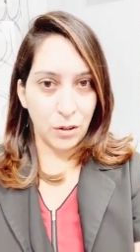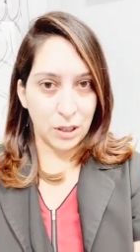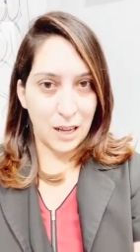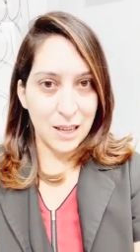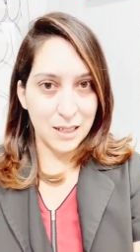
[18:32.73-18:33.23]

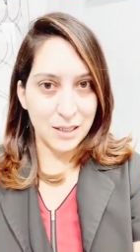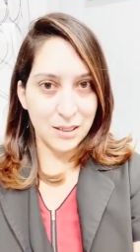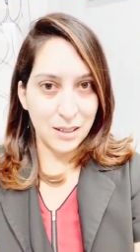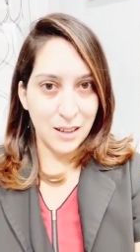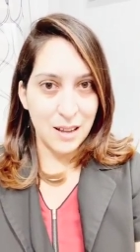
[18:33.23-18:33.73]

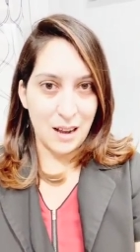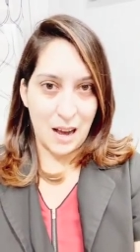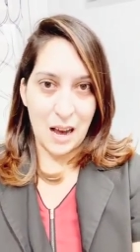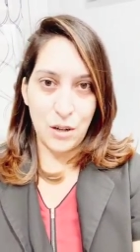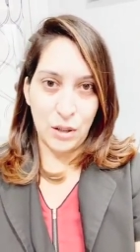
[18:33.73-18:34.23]
clients.
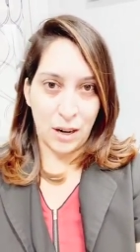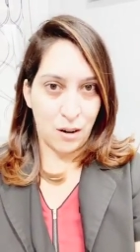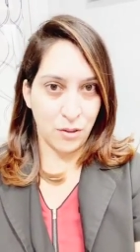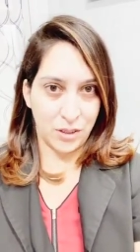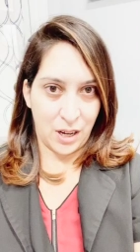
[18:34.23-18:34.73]
I do that
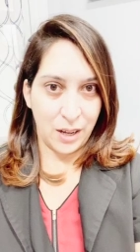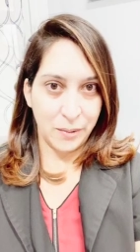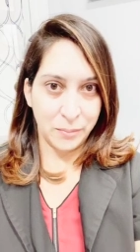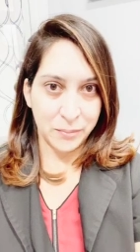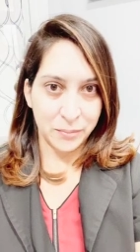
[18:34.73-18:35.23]
all the time,